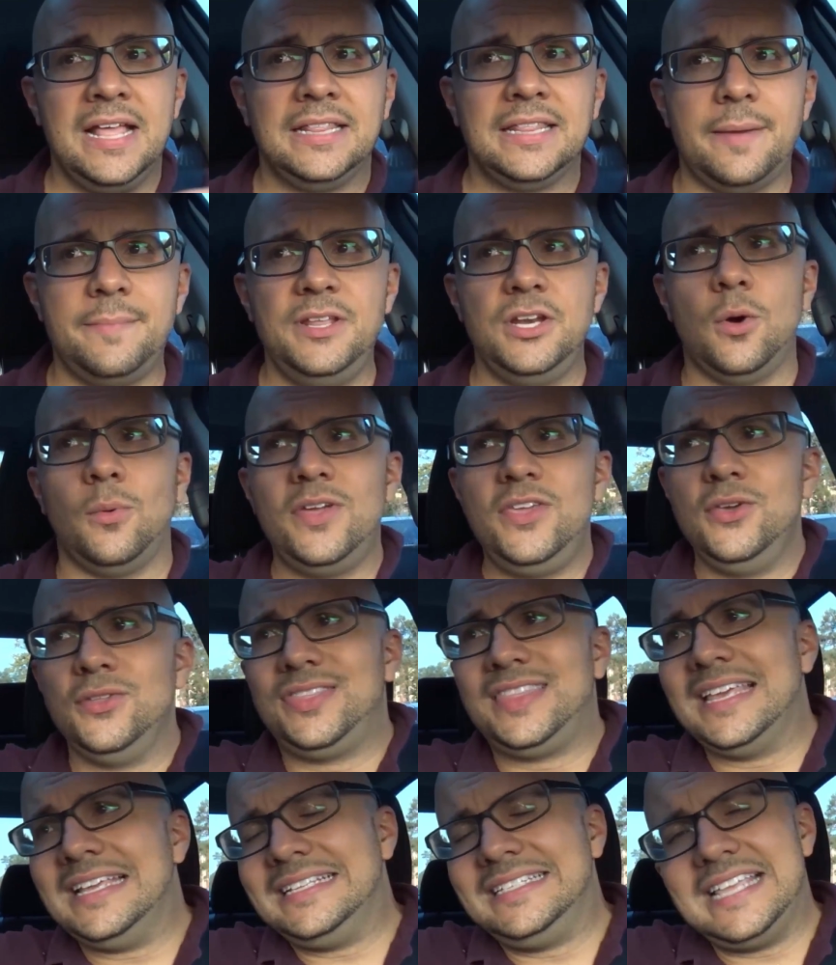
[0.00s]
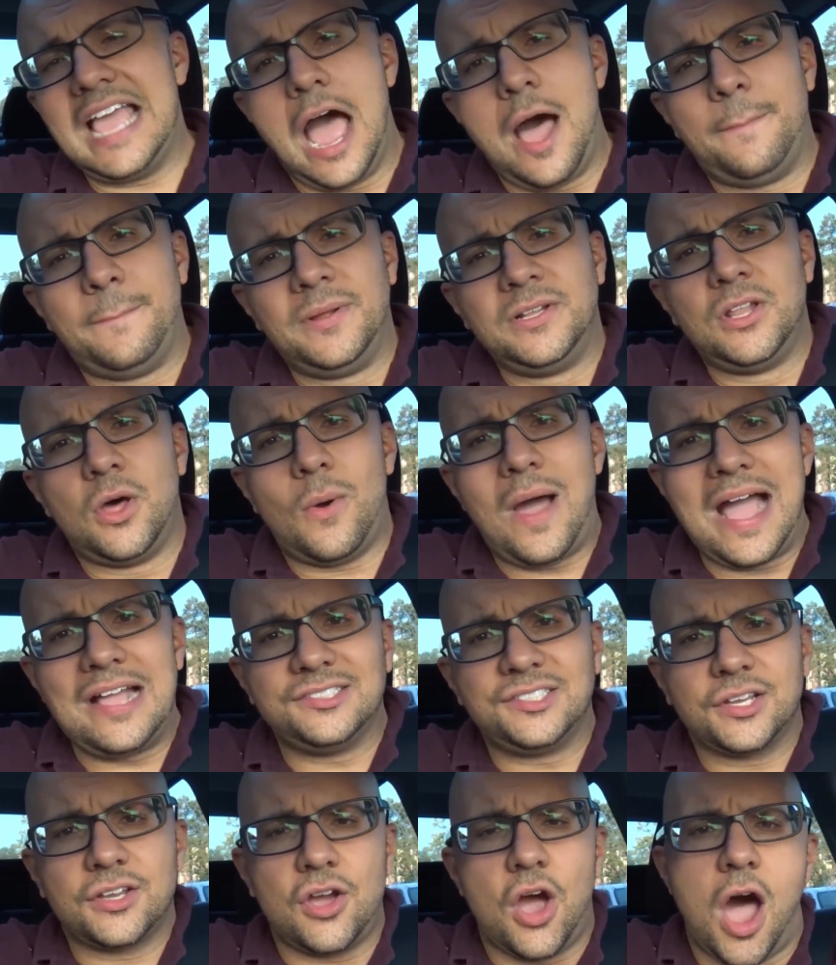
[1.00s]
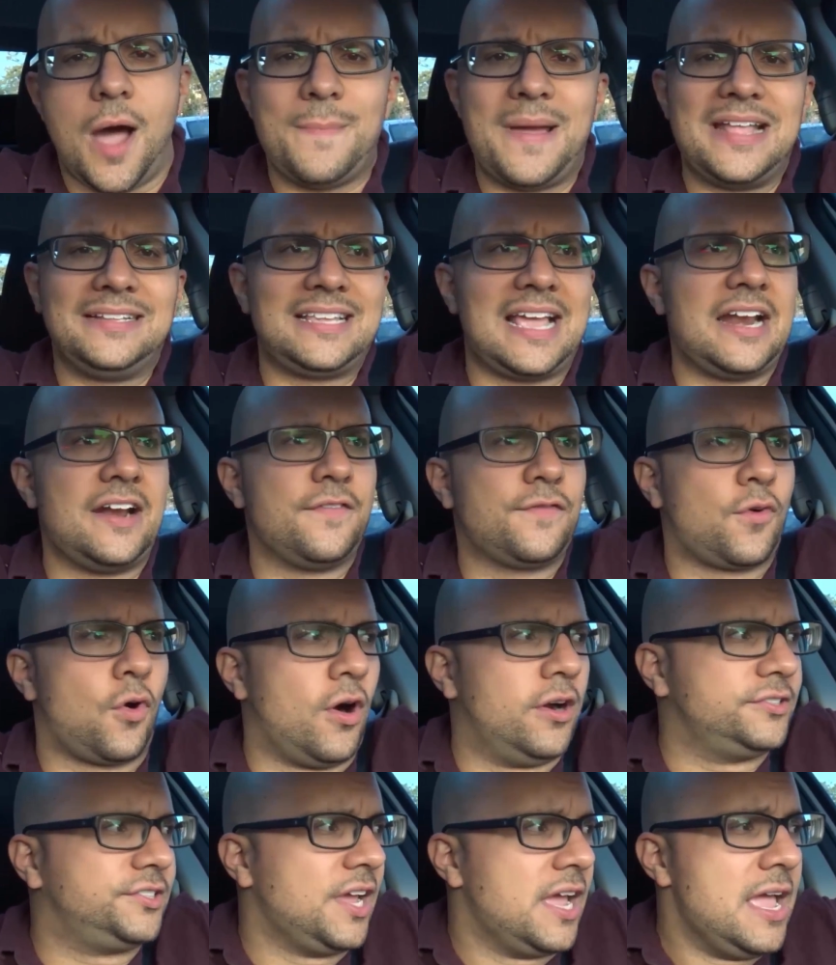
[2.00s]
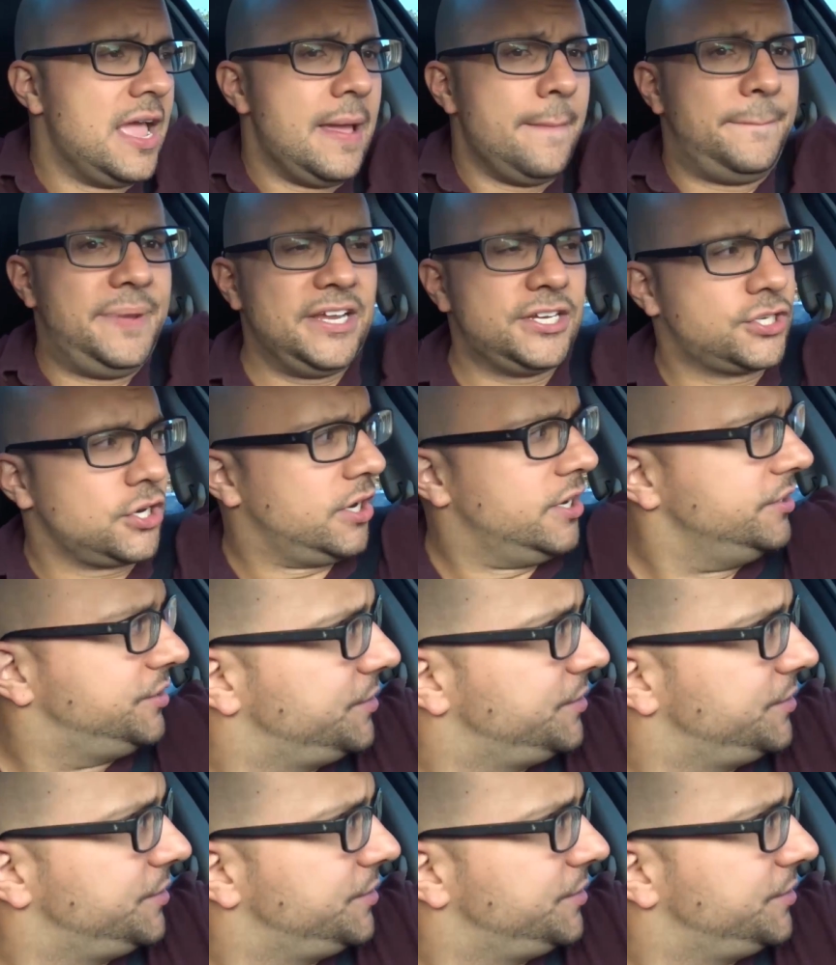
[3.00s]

Let me know what you think down below as a comment. And of course, be sure to